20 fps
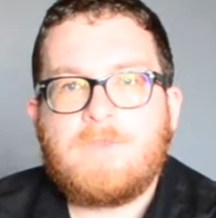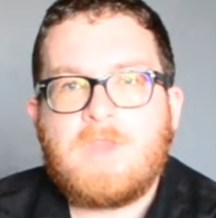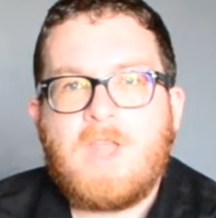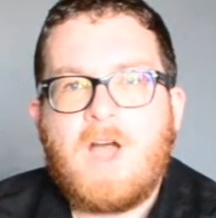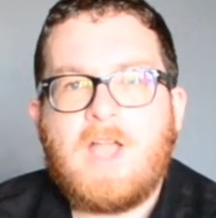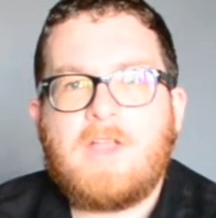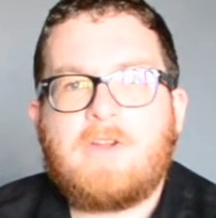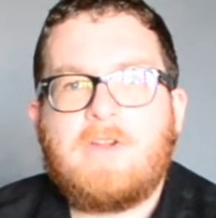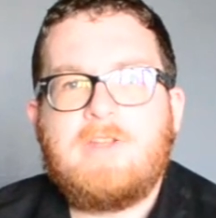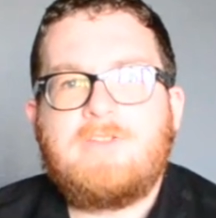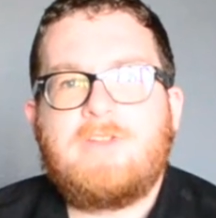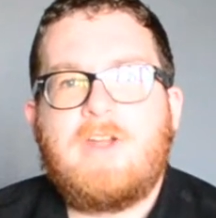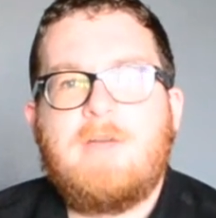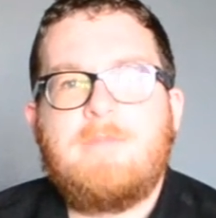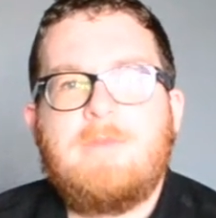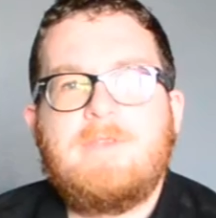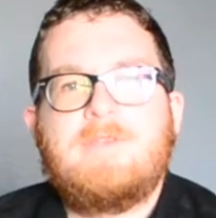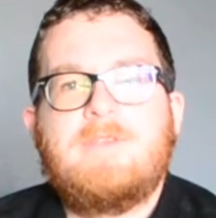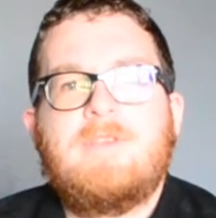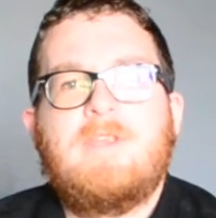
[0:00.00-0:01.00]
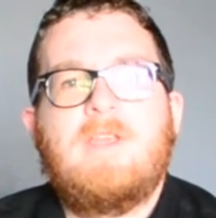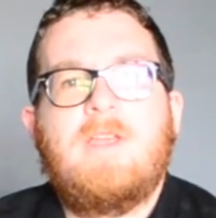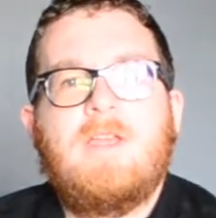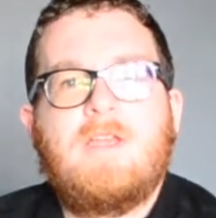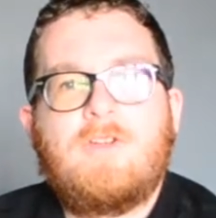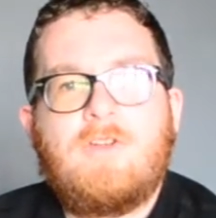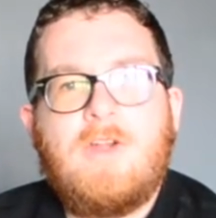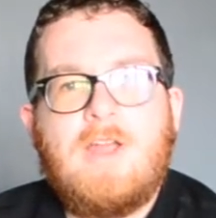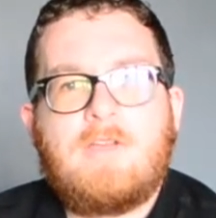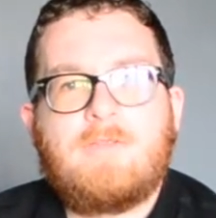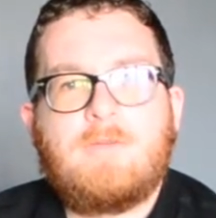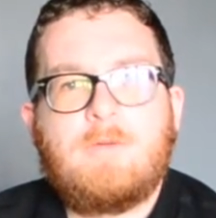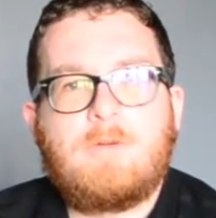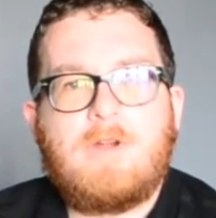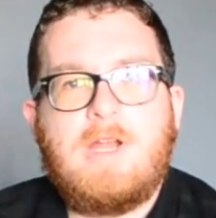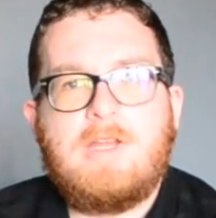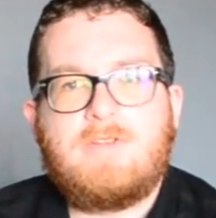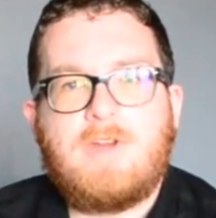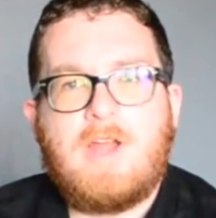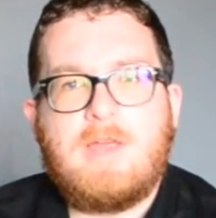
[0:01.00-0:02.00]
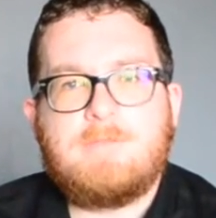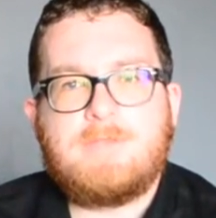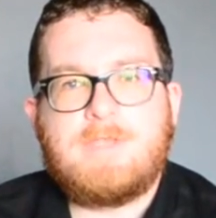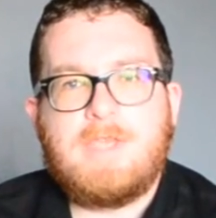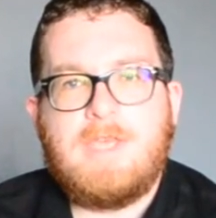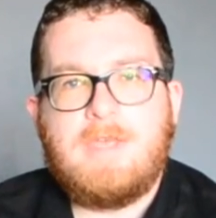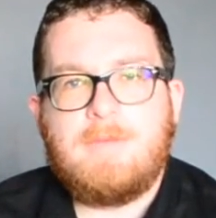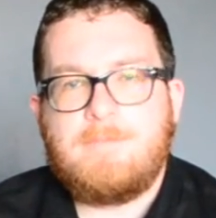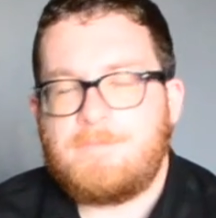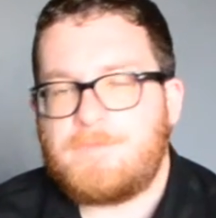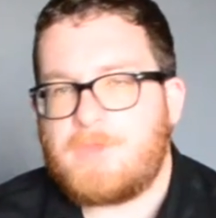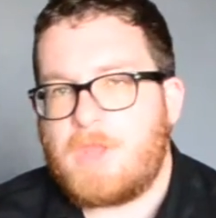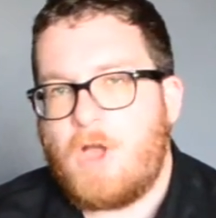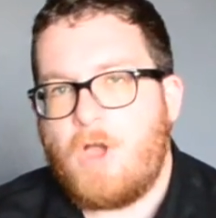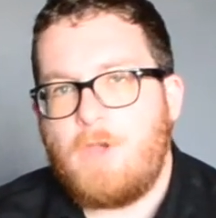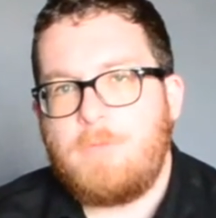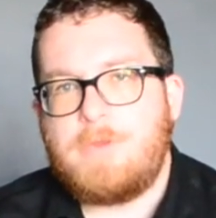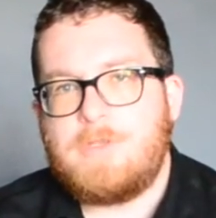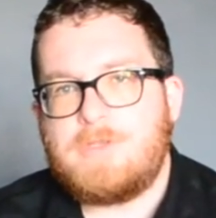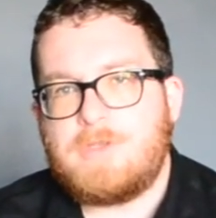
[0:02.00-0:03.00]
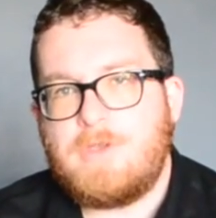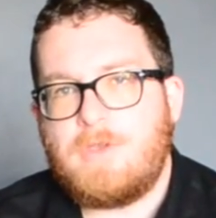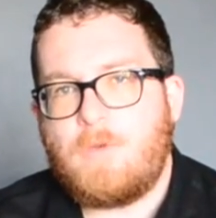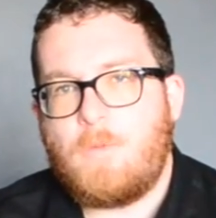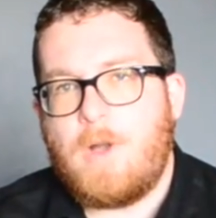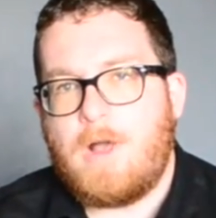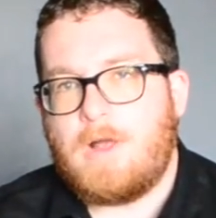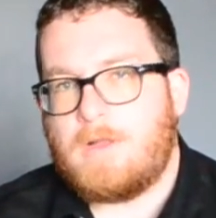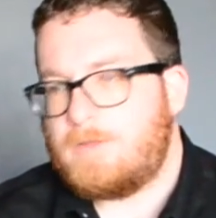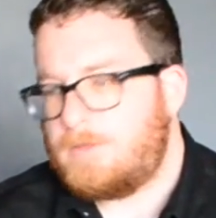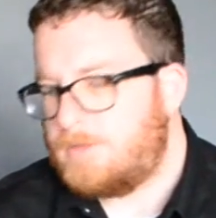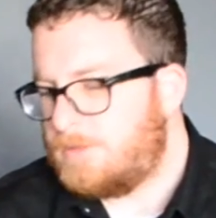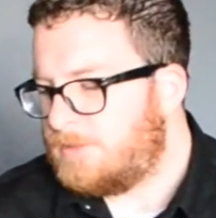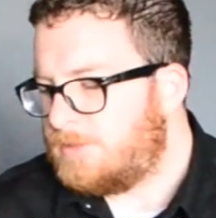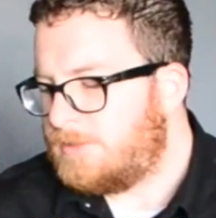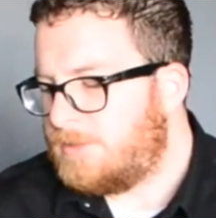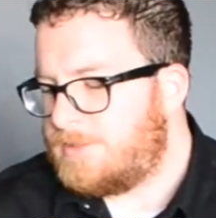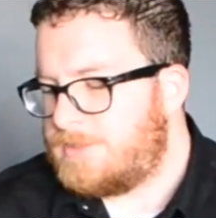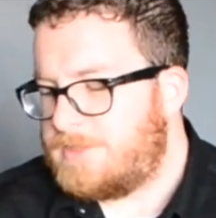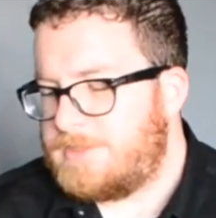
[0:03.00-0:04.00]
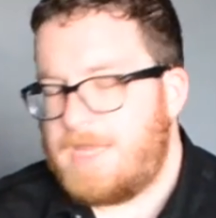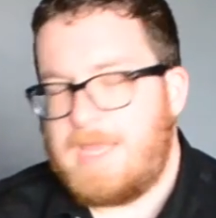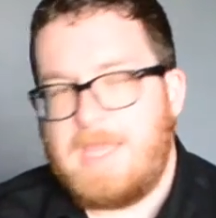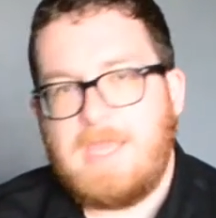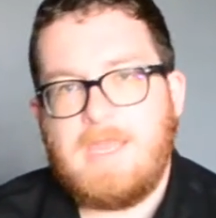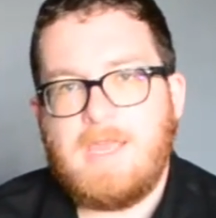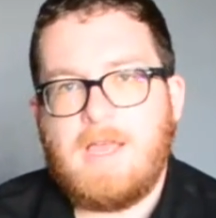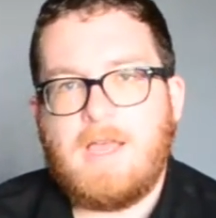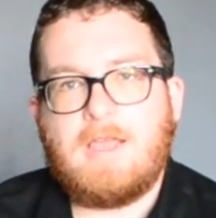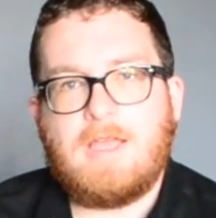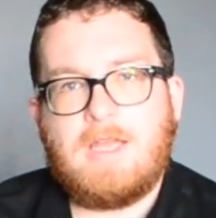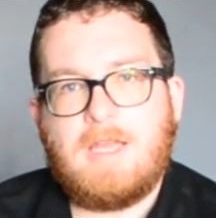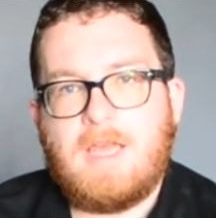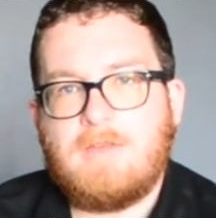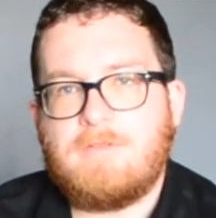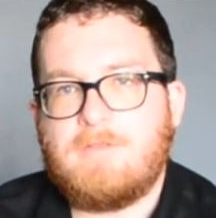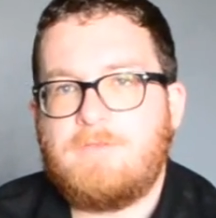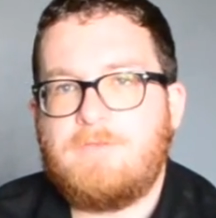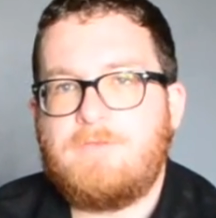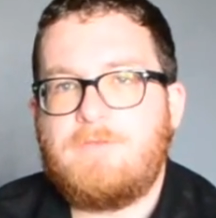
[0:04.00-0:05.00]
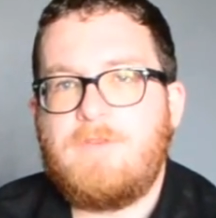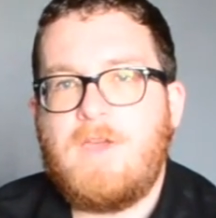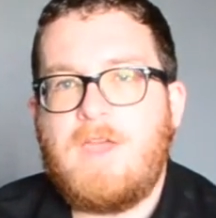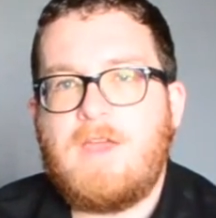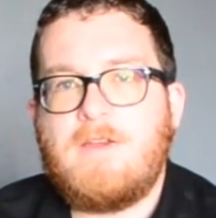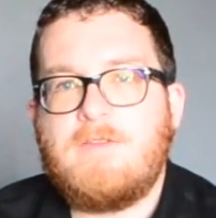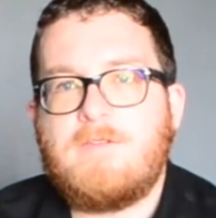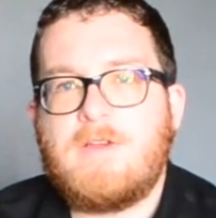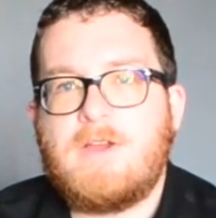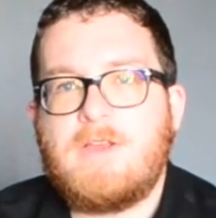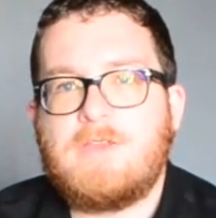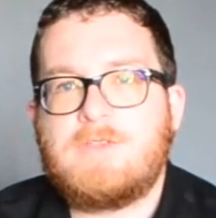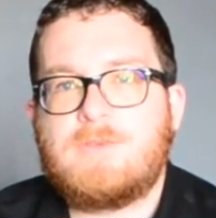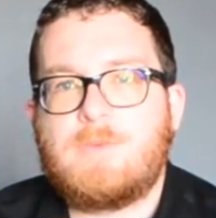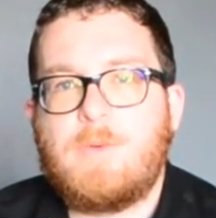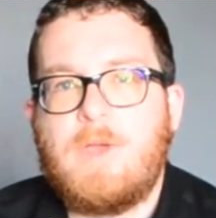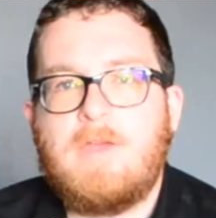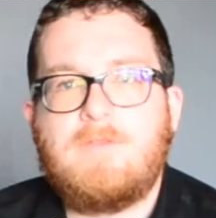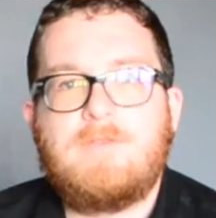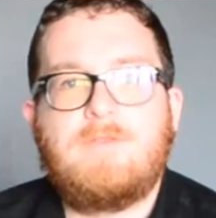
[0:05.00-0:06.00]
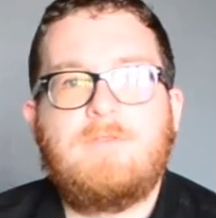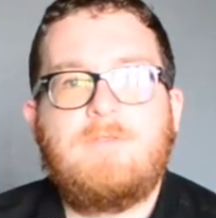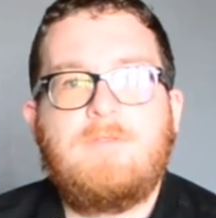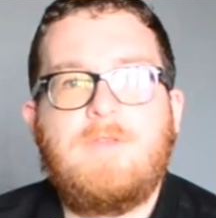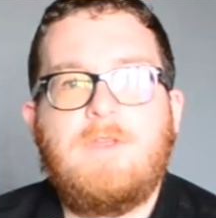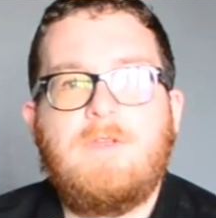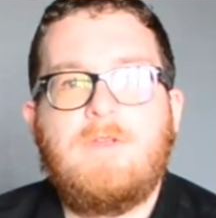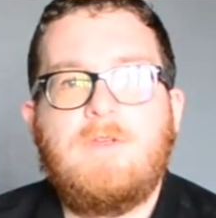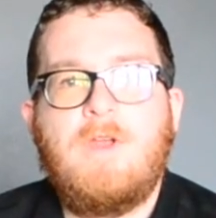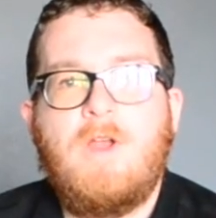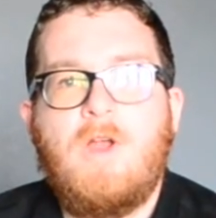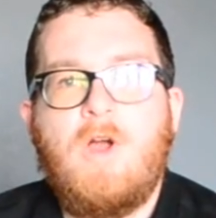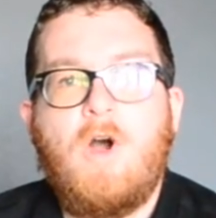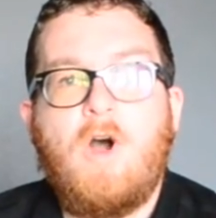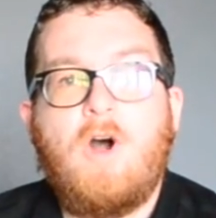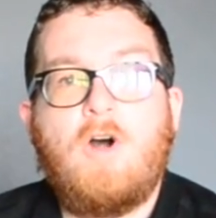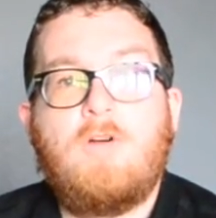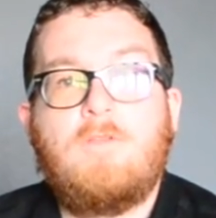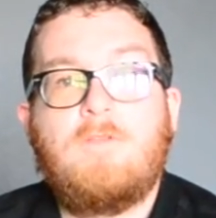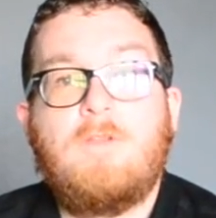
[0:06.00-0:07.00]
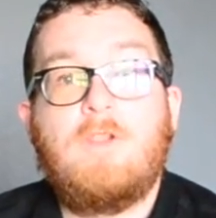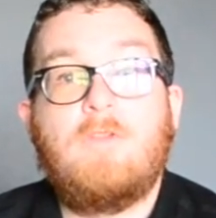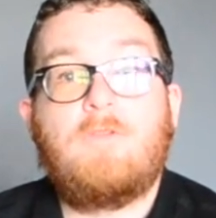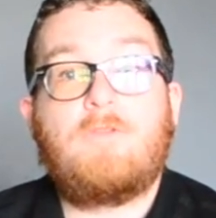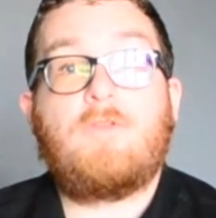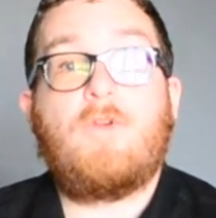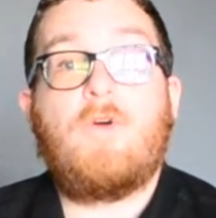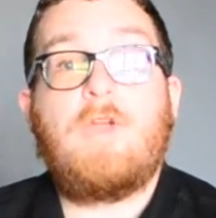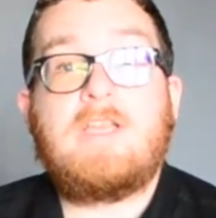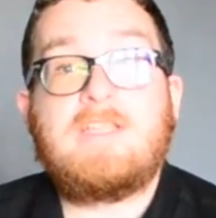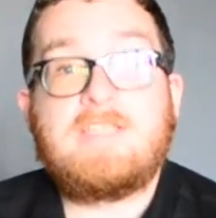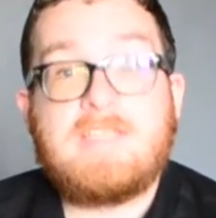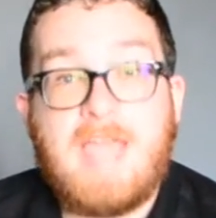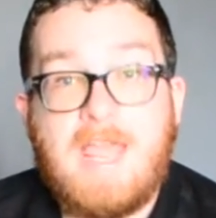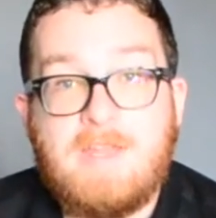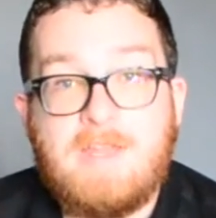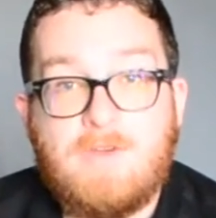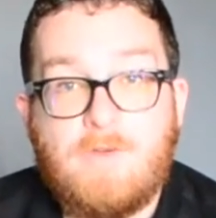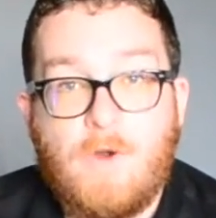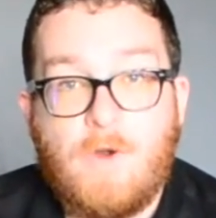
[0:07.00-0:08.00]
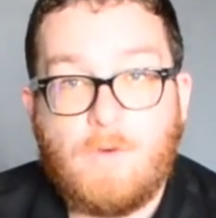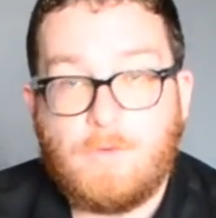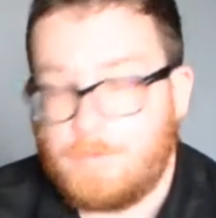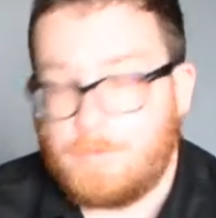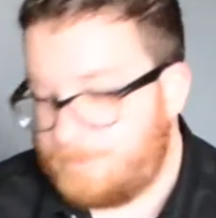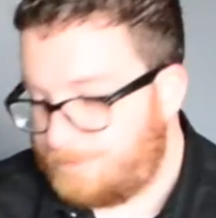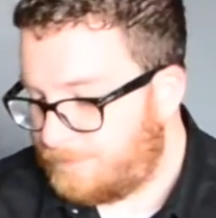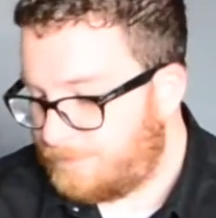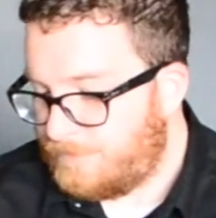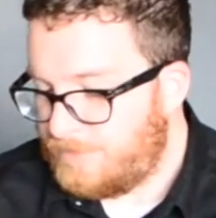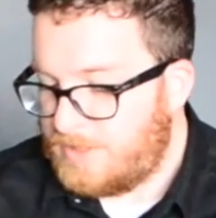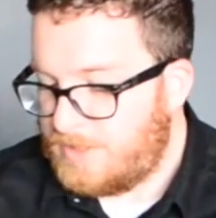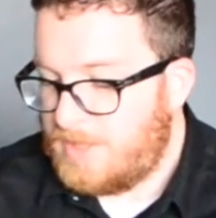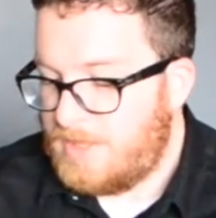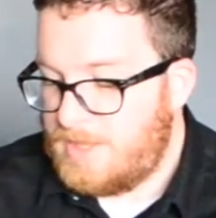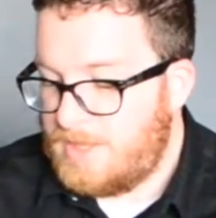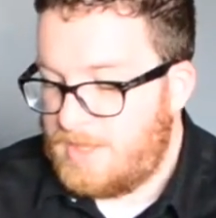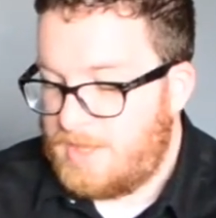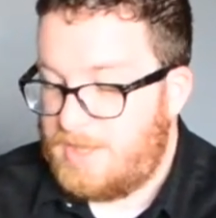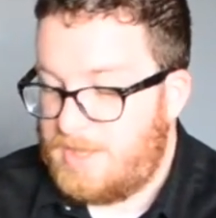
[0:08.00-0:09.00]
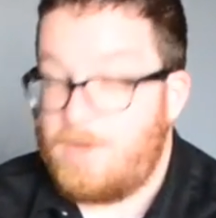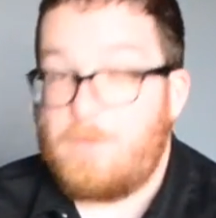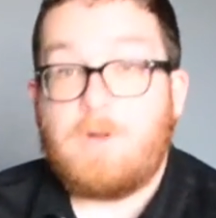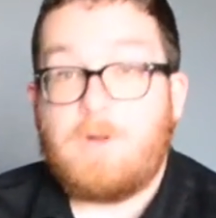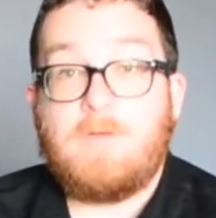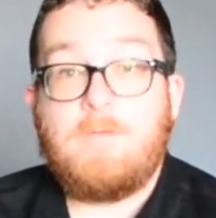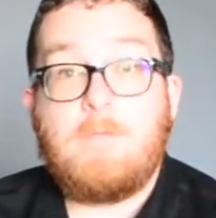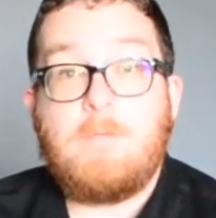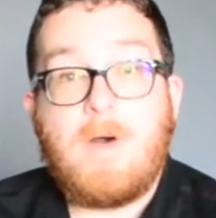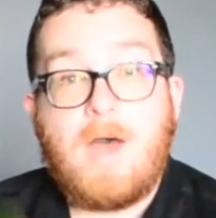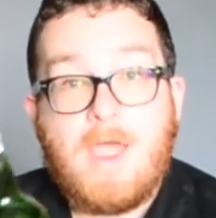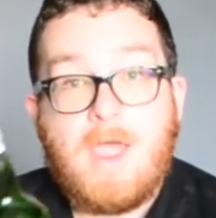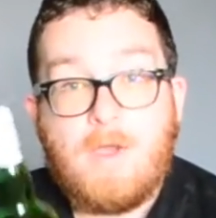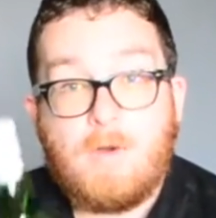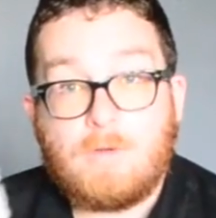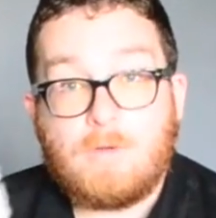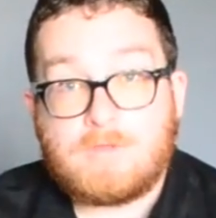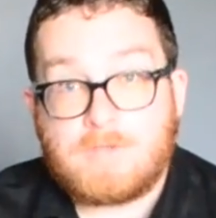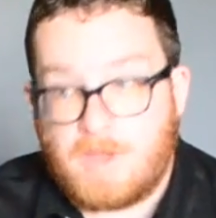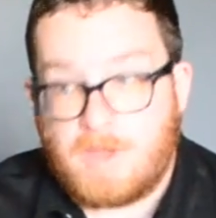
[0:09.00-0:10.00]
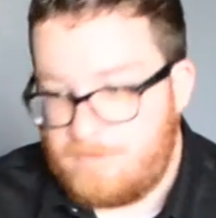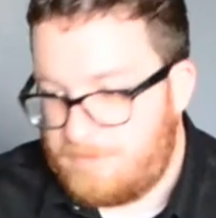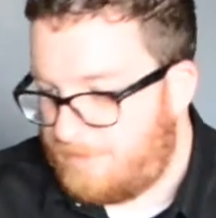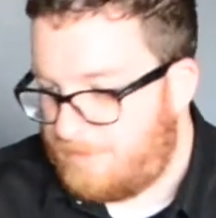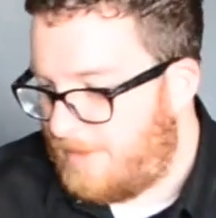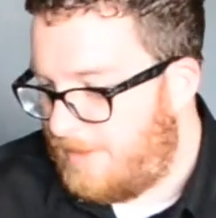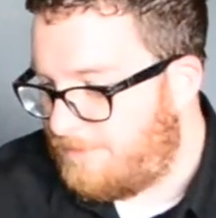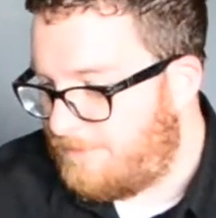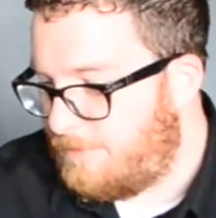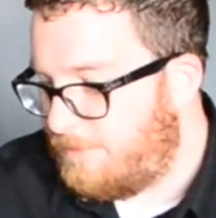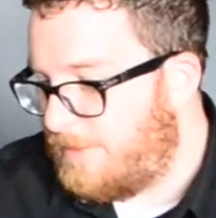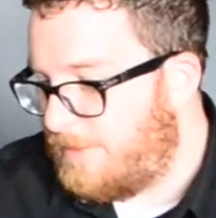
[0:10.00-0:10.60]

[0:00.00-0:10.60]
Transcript: Hi GreatDramers, Greg from GreatDrams here, hope you're doing well. Today I'm going to have a very, very swift review of Laphroaig 10-year-old, one of my all-time favourite